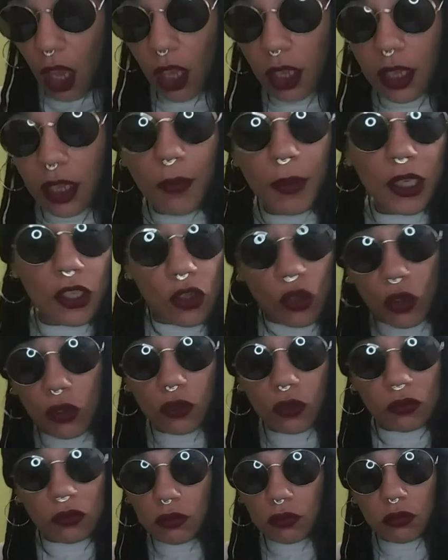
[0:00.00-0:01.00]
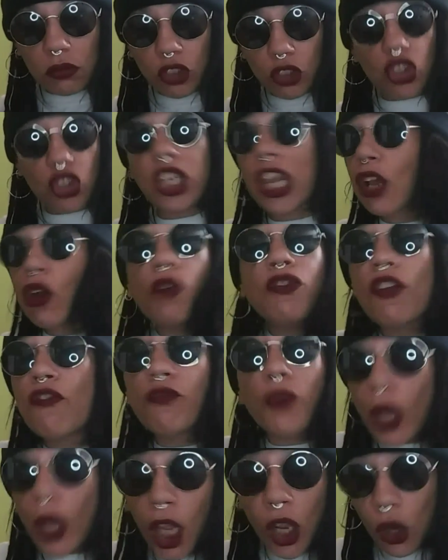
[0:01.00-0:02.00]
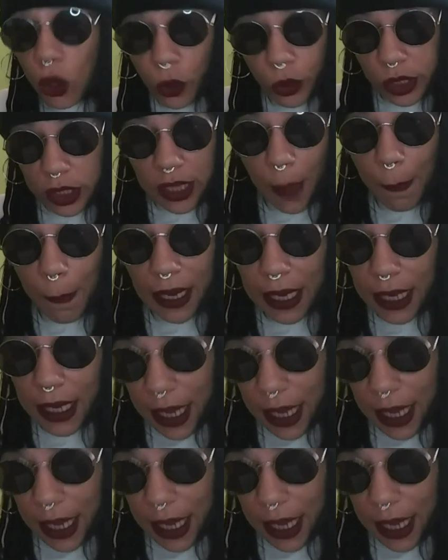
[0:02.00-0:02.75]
that means, you know, take off your fucking clothes and stop playing